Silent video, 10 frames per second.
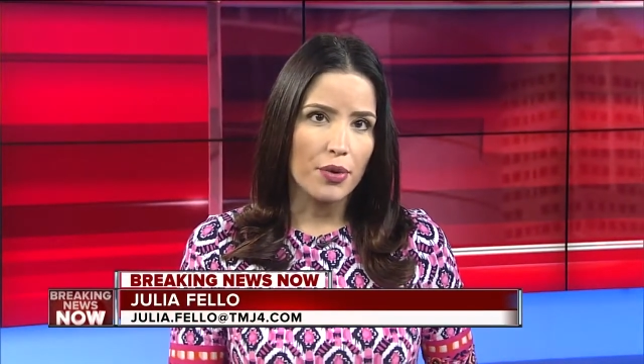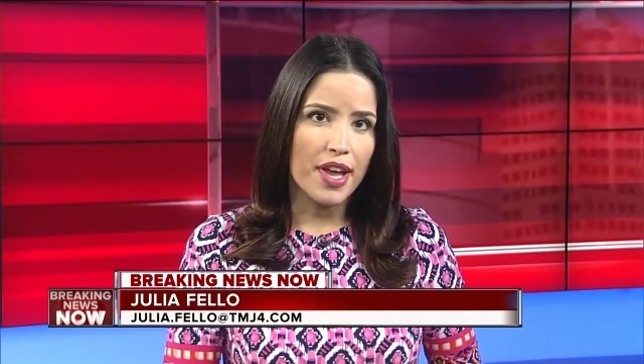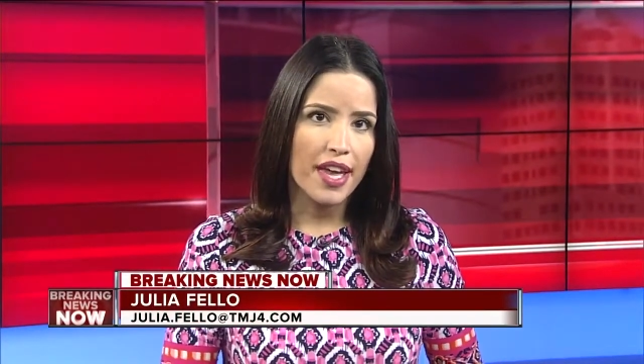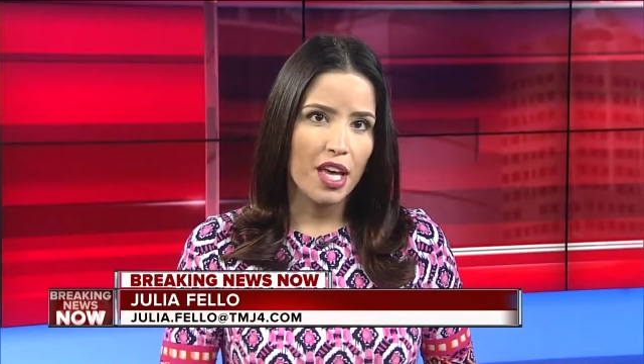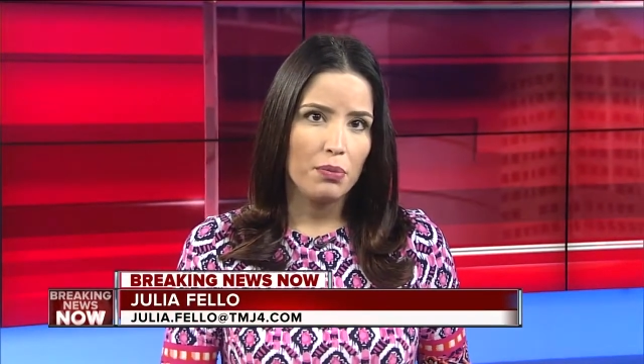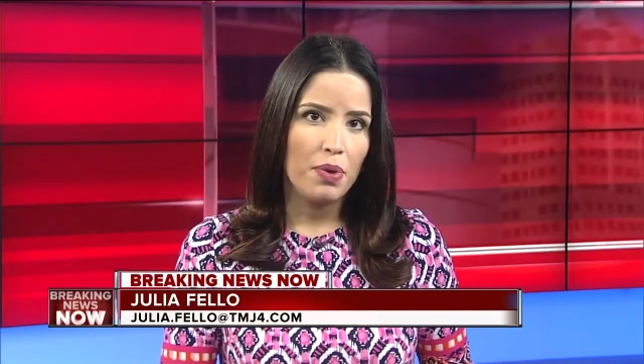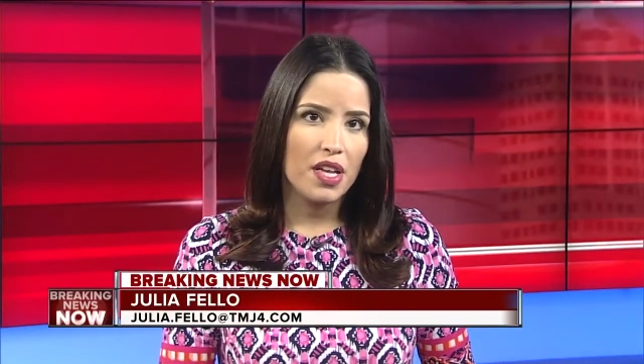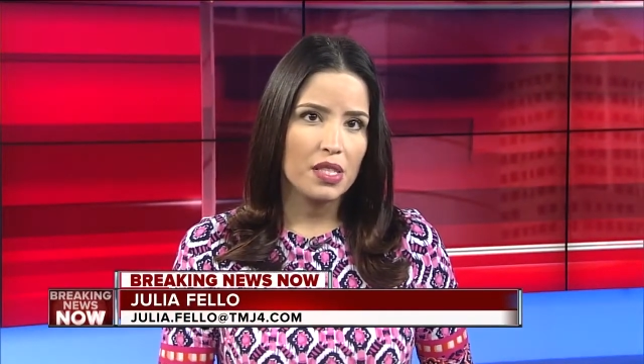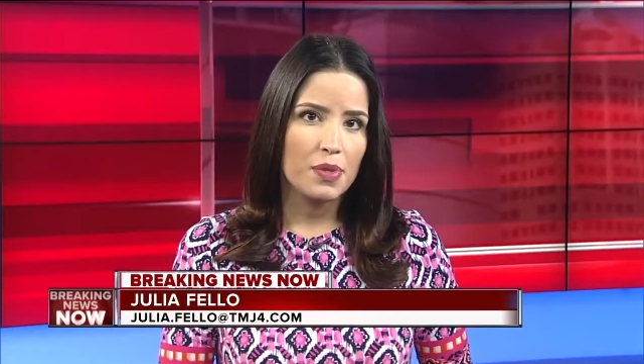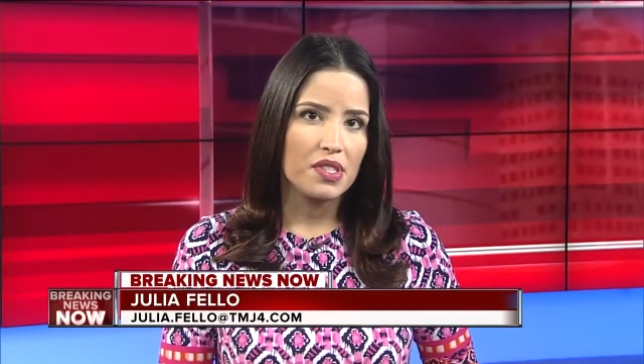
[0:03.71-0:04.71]
A Greyhound
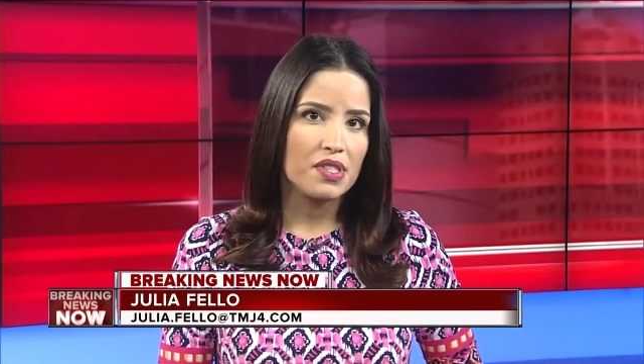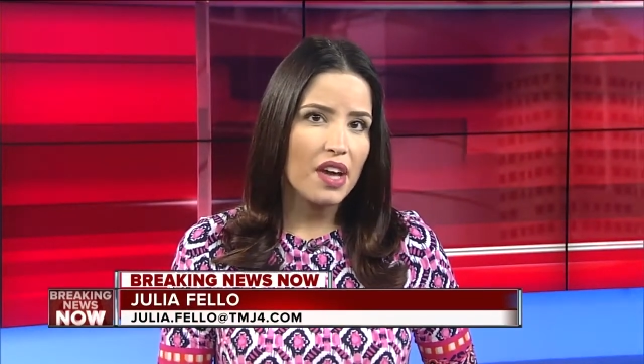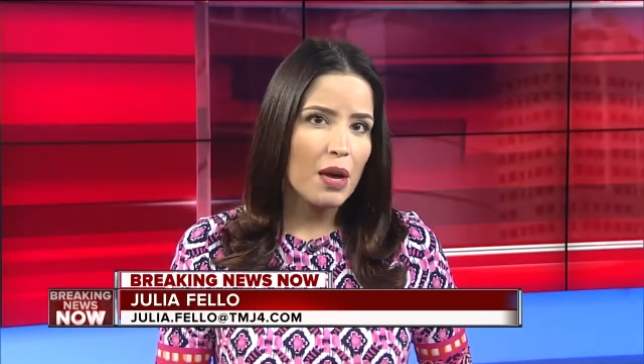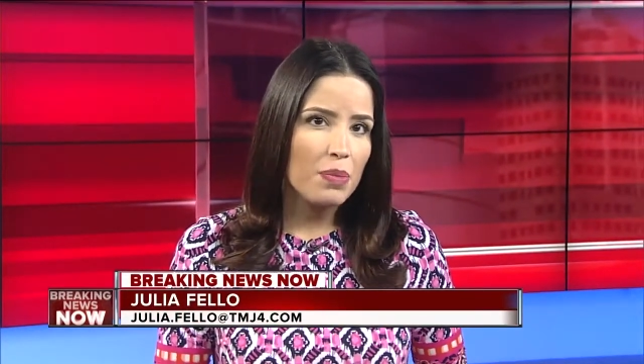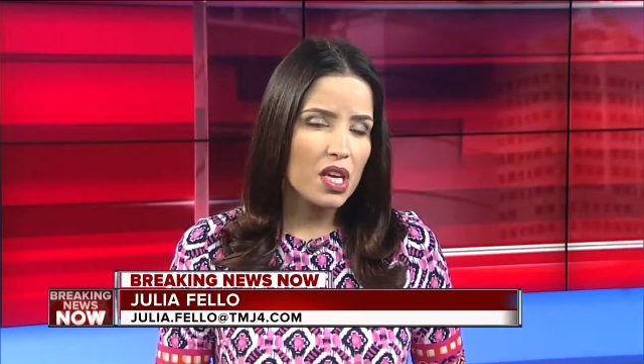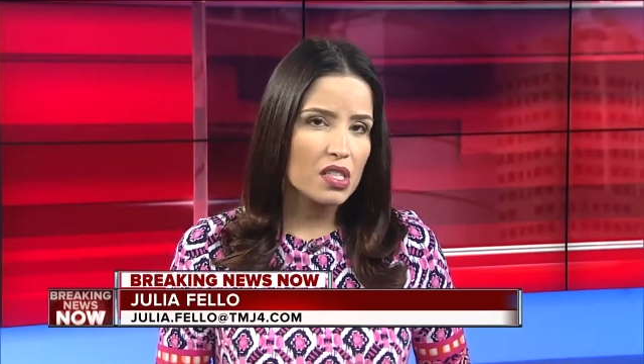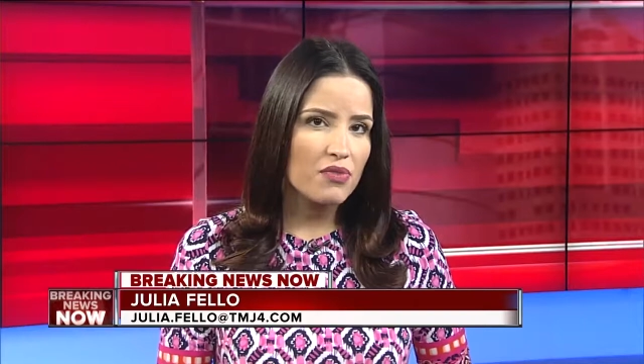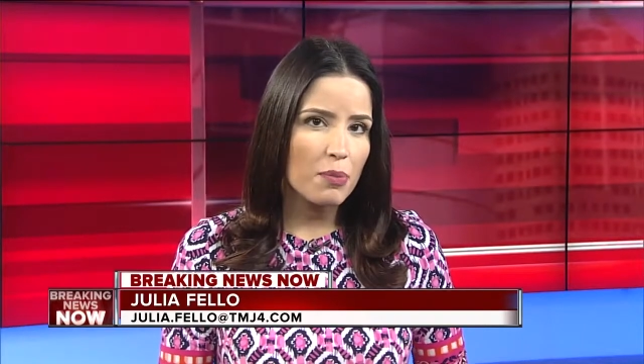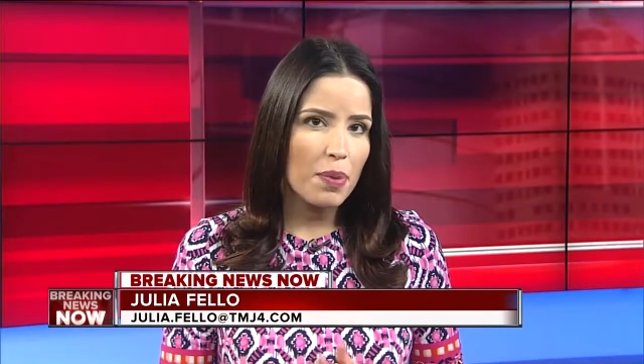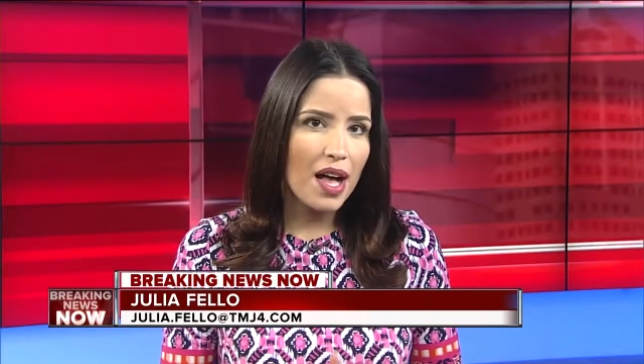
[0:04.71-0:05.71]
bus was stopped
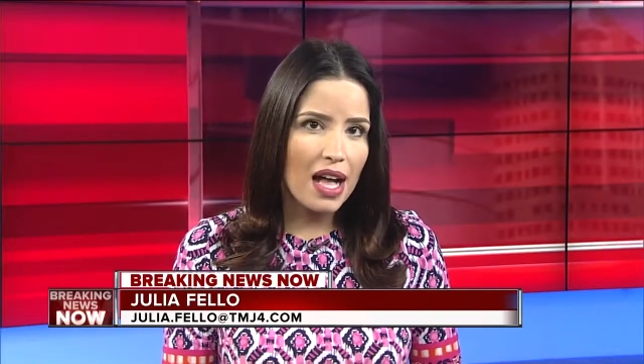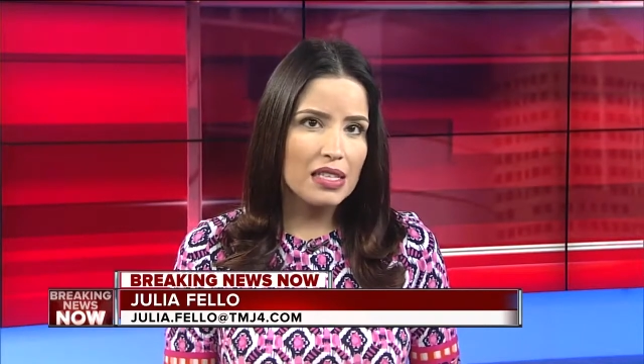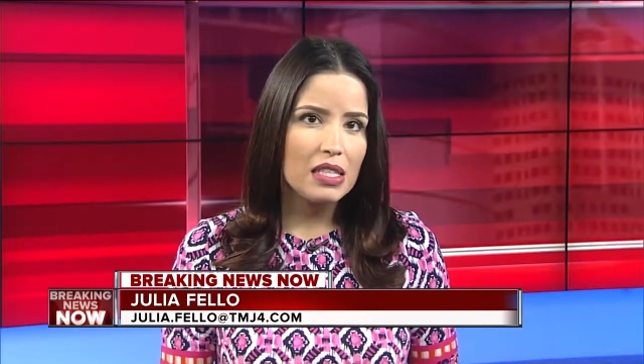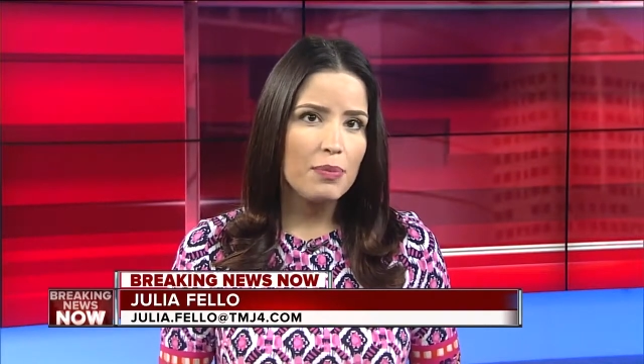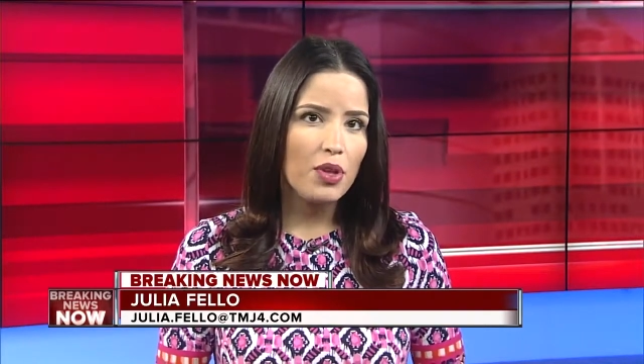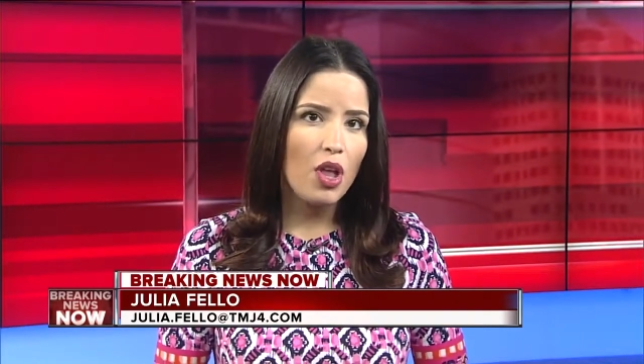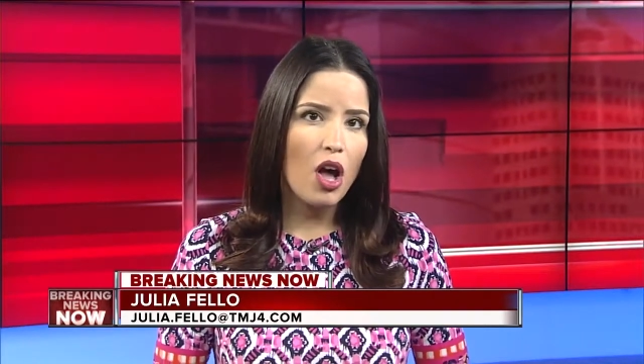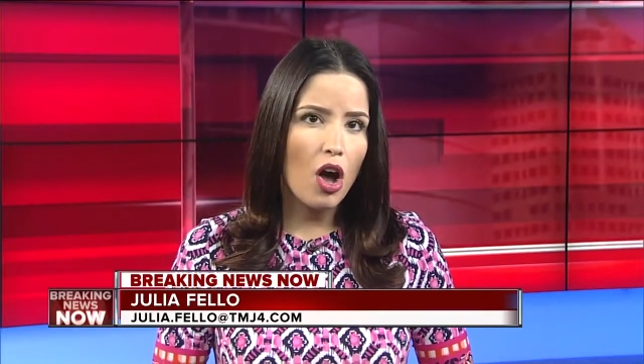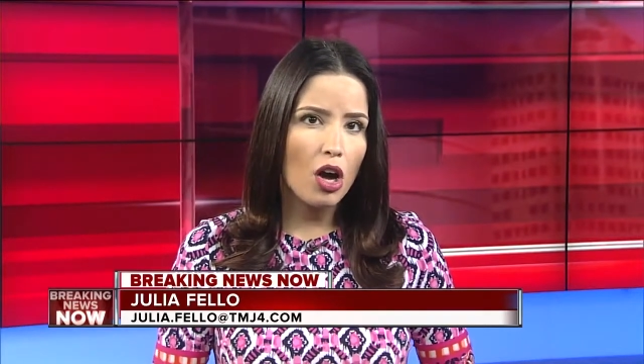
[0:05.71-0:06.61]
because of a possible